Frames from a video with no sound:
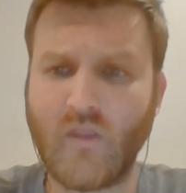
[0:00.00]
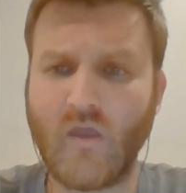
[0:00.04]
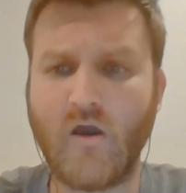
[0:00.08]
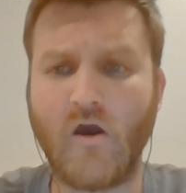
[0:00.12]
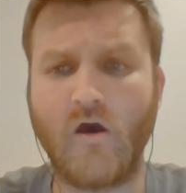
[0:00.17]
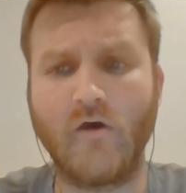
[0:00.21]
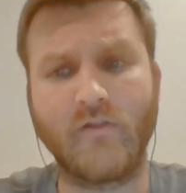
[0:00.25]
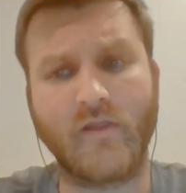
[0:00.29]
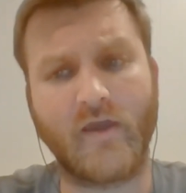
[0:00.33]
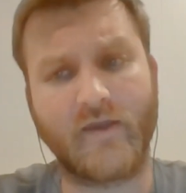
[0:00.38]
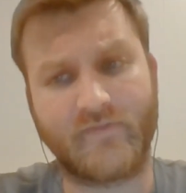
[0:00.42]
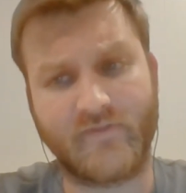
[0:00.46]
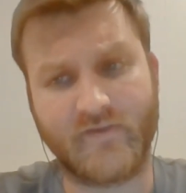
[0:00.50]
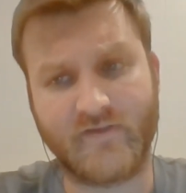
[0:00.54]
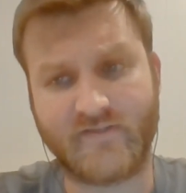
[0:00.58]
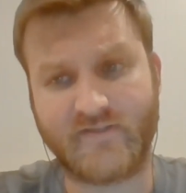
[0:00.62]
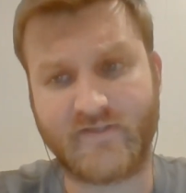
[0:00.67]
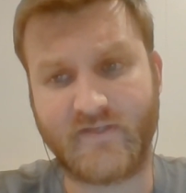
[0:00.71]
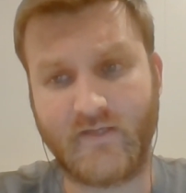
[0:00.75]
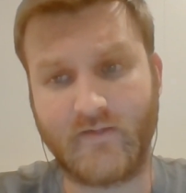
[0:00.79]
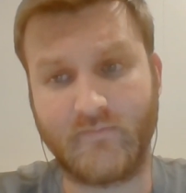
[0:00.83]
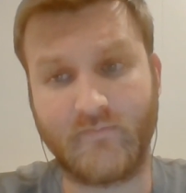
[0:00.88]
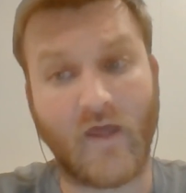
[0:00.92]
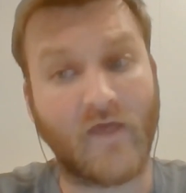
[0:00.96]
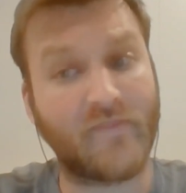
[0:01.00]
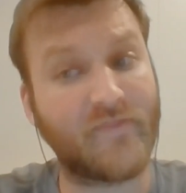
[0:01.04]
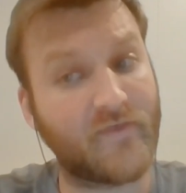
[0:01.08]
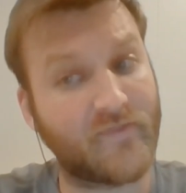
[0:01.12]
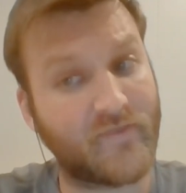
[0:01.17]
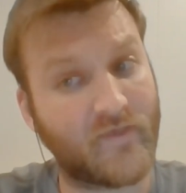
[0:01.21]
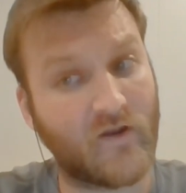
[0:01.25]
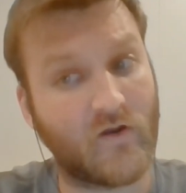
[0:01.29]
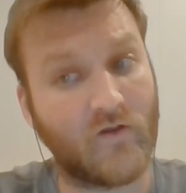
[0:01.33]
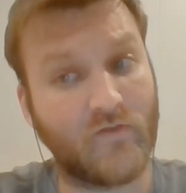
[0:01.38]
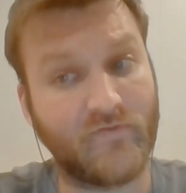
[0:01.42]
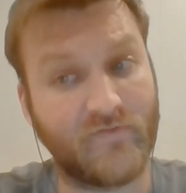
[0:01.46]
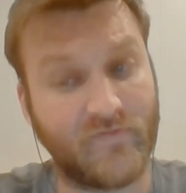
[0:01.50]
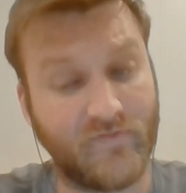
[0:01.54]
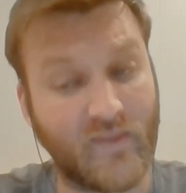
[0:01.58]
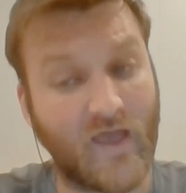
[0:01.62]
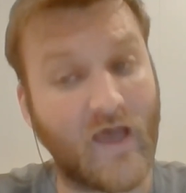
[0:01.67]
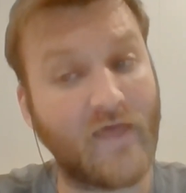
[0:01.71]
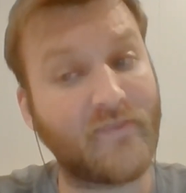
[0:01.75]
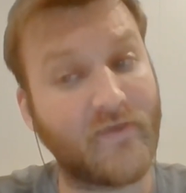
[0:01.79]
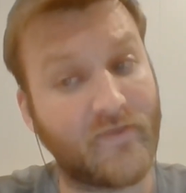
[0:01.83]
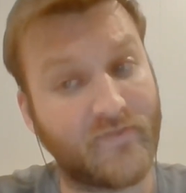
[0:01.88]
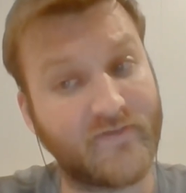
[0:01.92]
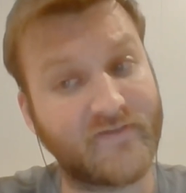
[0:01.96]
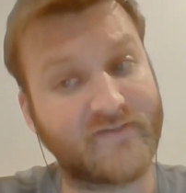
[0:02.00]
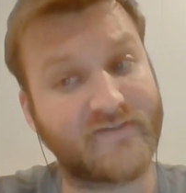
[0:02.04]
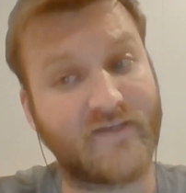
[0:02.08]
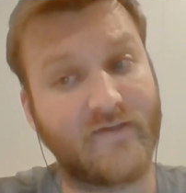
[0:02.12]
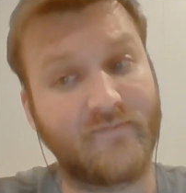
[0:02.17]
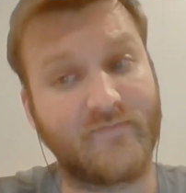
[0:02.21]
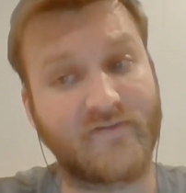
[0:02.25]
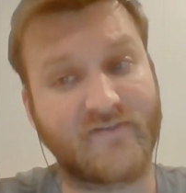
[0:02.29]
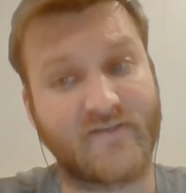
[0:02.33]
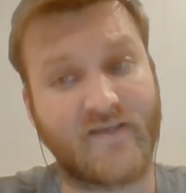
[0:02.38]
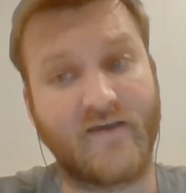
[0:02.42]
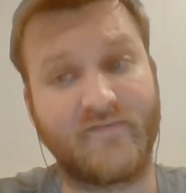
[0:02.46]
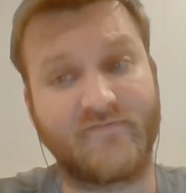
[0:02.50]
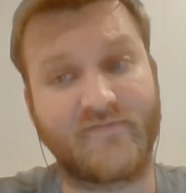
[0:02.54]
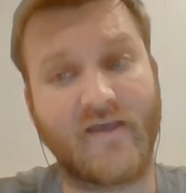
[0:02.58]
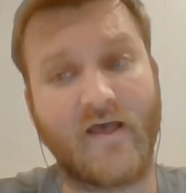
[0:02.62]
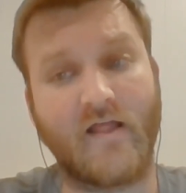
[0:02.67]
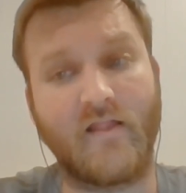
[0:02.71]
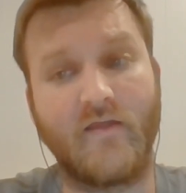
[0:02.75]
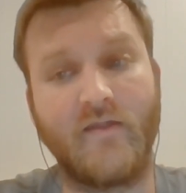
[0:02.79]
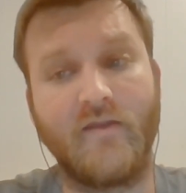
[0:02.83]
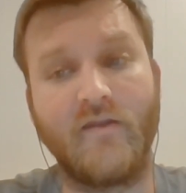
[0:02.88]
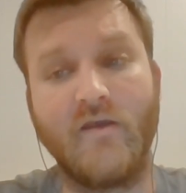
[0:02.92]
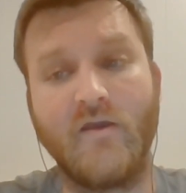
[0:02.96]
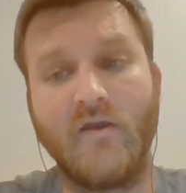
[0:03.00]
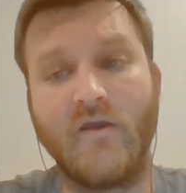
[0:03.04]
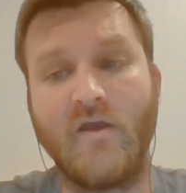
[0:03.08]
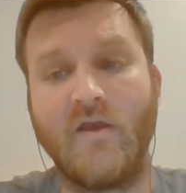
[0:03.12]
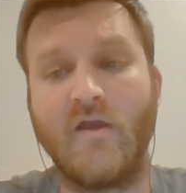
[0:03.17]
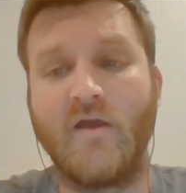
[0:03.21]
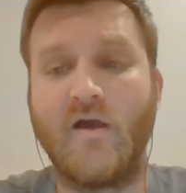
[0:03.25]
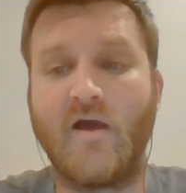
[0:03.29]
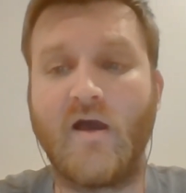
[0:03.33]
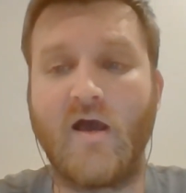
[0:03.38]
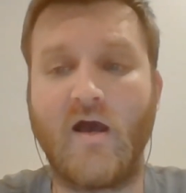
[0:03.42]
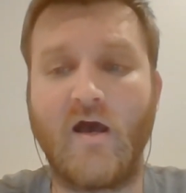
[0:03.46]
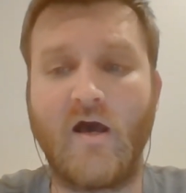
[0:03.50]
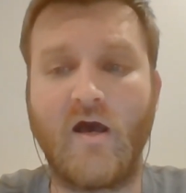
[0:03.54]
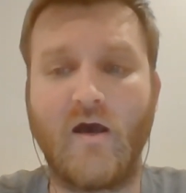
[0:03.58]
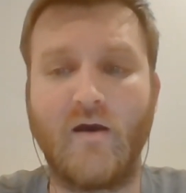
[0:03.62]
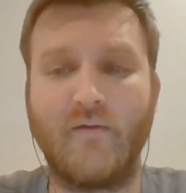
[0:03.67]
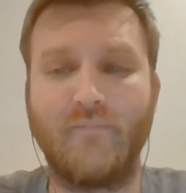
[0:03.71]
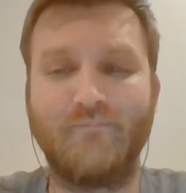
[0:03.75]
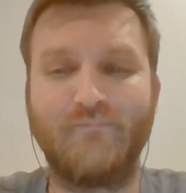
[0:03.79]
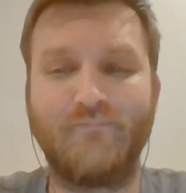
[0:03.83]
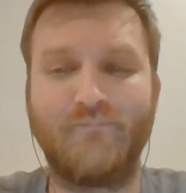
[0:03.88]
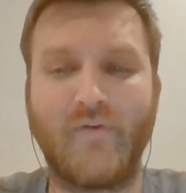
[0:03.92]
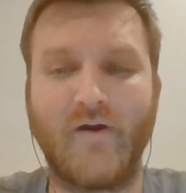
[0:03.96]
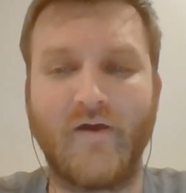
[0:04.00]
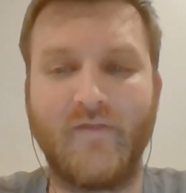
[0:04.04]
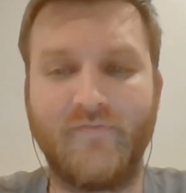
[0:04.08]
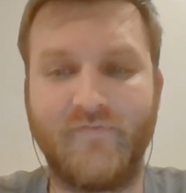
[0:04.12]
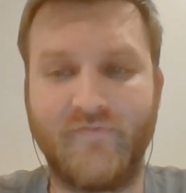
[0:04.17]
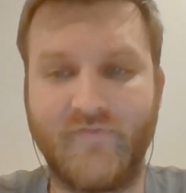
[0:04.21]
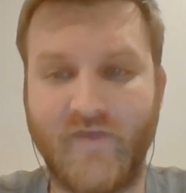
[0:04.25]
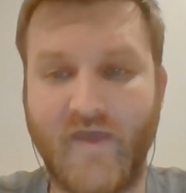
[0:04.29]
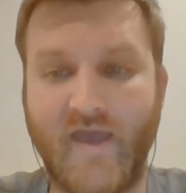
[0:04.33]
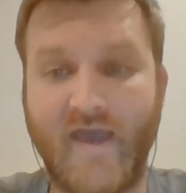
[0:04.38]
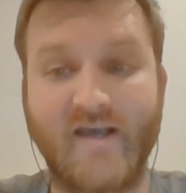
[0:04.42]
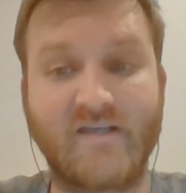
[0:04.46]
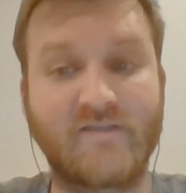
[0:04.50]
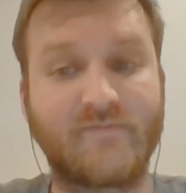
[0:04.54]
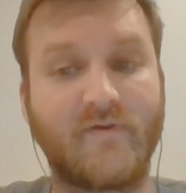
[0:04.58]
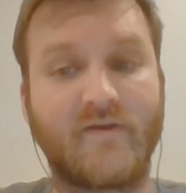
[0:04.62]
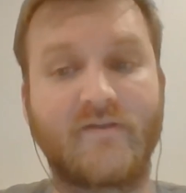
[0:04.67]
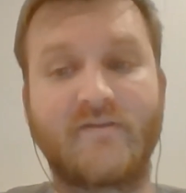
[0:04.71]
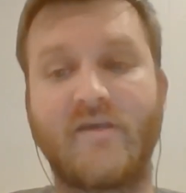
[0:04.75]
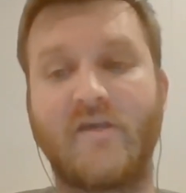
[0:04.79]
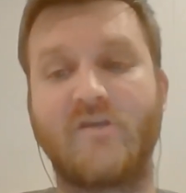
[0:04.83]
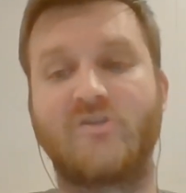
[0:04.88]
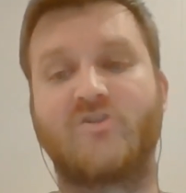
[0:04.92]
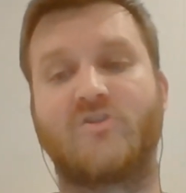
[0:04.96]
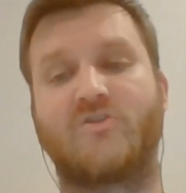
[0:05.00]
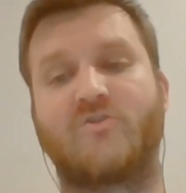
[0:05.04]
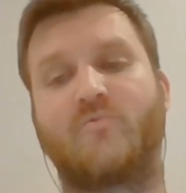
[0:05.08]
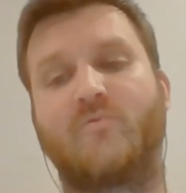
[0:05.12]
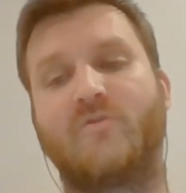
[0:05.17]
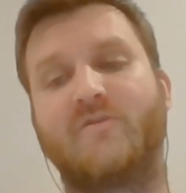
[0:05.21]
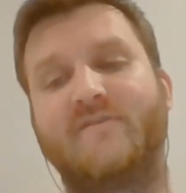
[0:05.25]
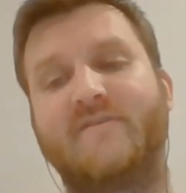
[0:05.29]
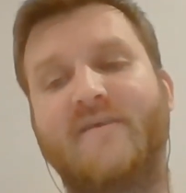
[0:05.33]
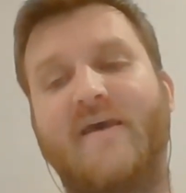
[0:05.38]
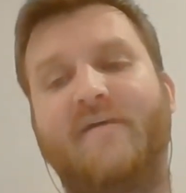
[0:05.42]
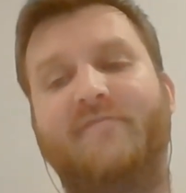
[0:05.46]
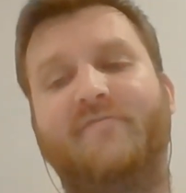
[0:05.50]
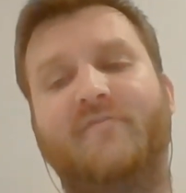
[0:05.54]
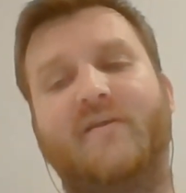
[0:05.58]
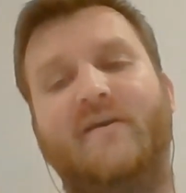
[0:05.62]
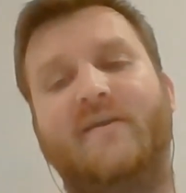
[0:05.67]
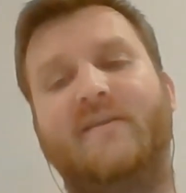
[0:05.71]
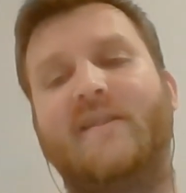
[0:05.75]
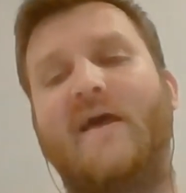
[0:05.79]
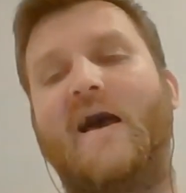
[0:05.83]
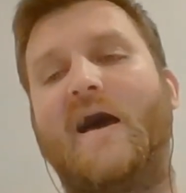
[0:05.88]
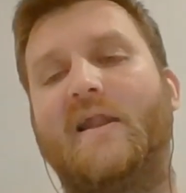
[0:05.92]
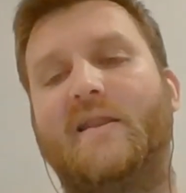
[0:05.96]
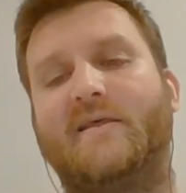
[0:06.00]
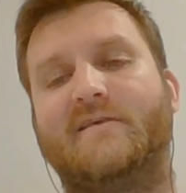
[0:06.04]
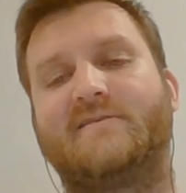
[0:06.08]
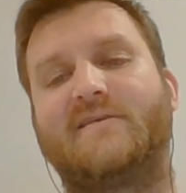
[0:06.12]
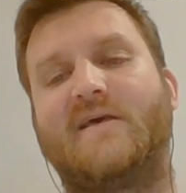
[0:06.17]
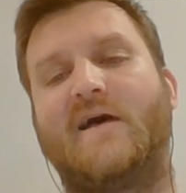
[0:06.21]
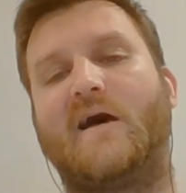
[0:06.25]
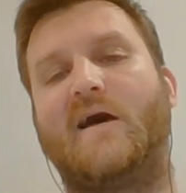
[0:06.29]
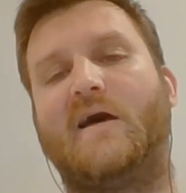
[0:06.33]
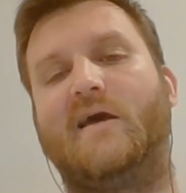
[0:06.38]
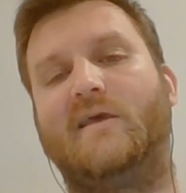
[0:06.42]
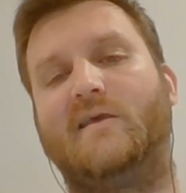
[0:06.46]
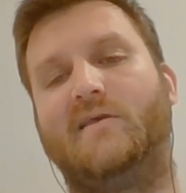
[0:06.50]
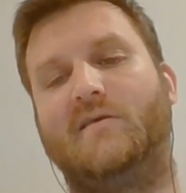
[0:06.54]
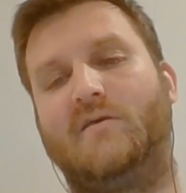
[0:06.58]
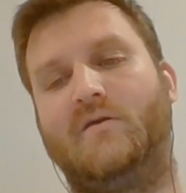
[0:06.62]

Unlike this team, not that this team doesn't have talent, but the expectations were definitely not as high.